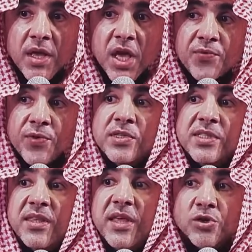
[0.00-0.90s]
If you
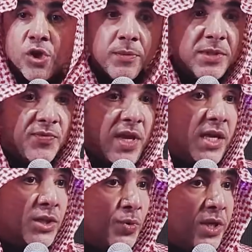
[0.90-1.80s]
see the autonomous
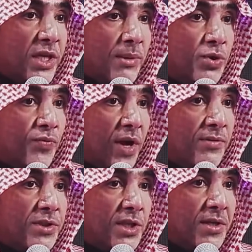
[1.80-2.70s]
vehicles, when it comes to
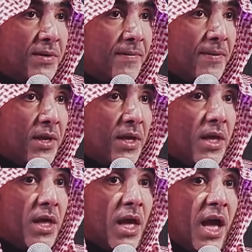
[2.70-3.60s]
5G,
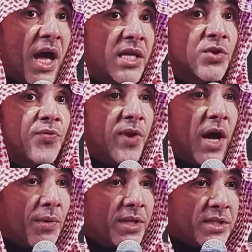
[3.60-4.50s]
as of
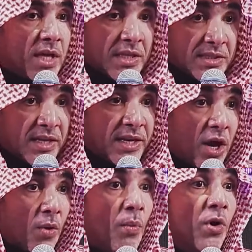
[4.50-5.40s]
now, until
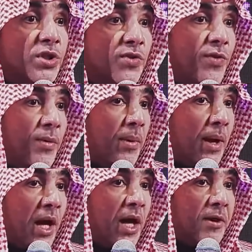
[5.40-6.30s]
now, most of them
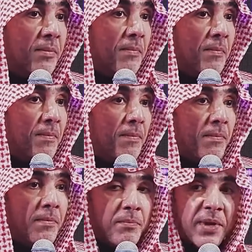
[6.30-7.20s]
are
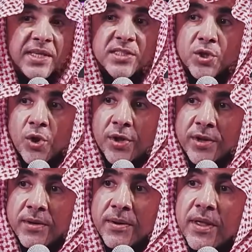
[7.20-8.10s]
based
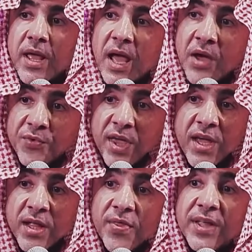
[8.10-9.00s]
on a
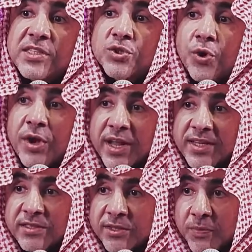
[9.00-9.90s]
vehicle that is
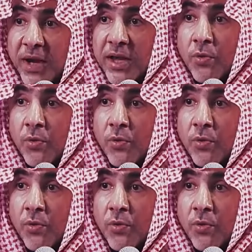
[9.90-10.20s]
connected by a